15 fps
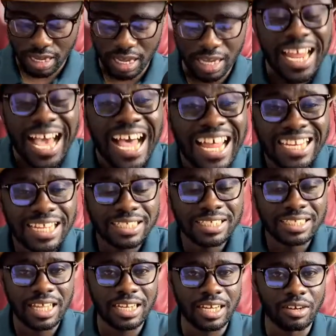and
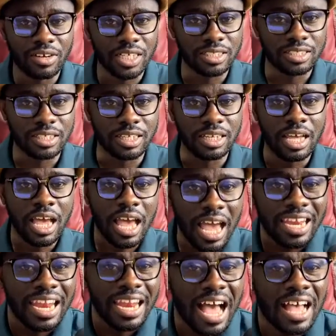understand the question
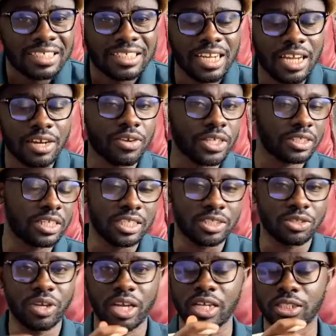and answer the question as
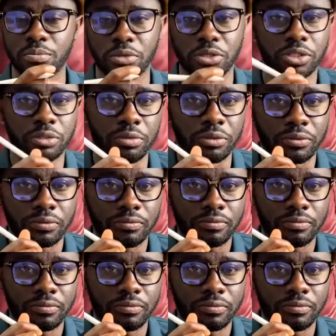quick as possible.